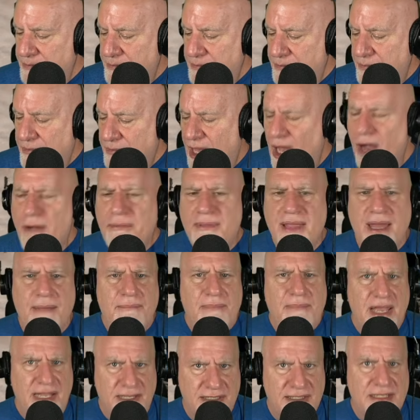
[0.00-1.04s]
I hope that
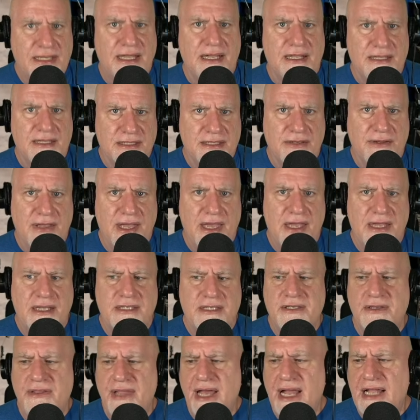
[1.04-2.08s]
makes sense. Okay,
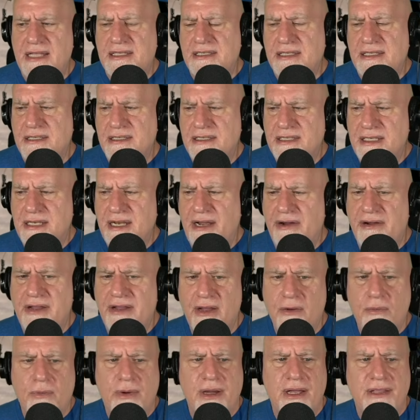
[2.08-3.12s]
so that's scenario
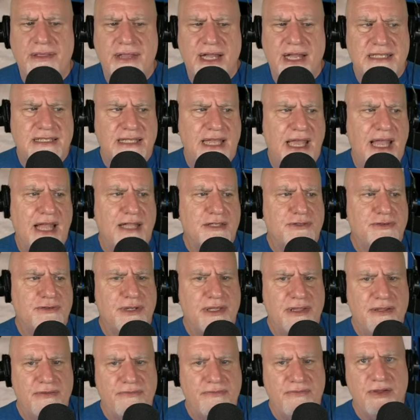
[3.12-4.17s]
1. That's
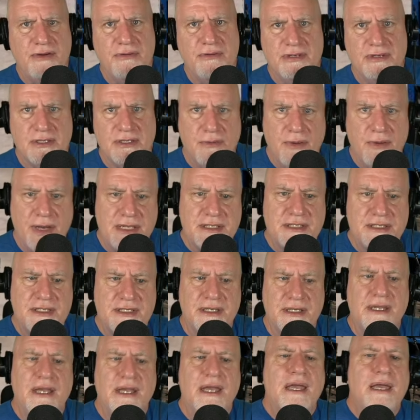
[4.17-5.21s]
answering the viewer's
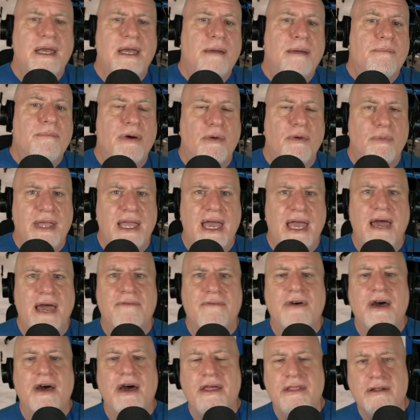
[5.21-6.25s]
question. But we have
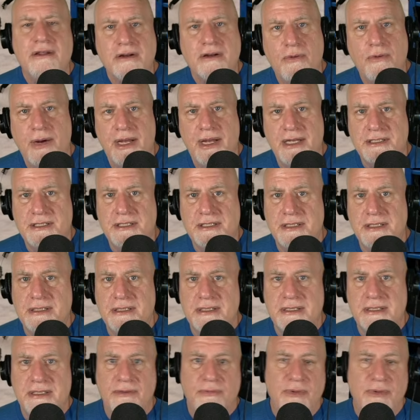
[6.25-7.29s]
other
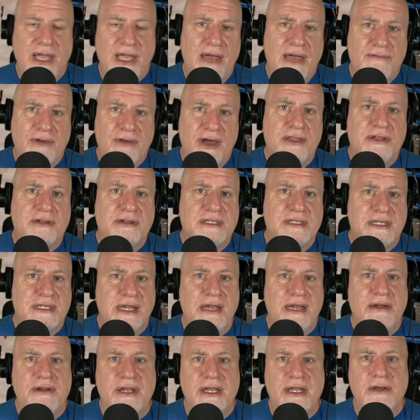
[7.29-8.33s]
questions. We have other
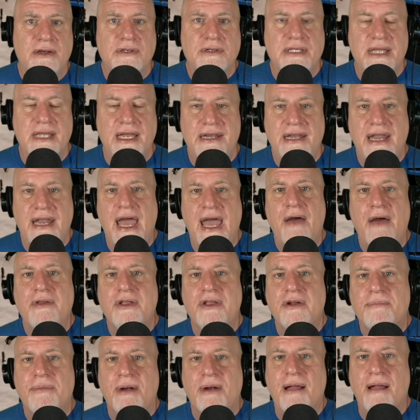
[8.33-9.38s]
scenarios. And now you're
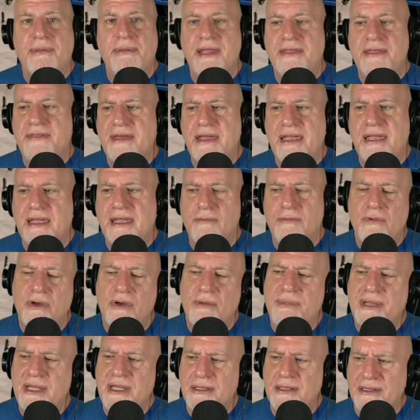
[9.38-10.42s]
probably thinking, well,
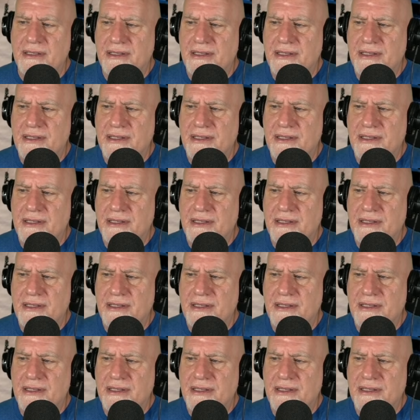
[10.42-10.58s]
Bill,